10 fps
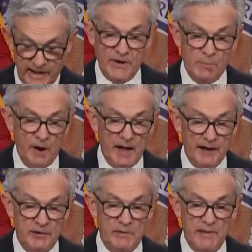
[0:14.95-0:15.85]
More than
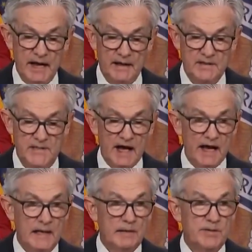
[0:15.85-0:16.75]
100 banks
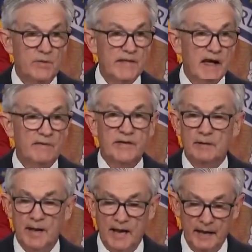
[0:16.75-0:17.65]
died in
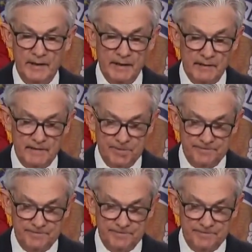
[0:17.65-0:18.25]
2008.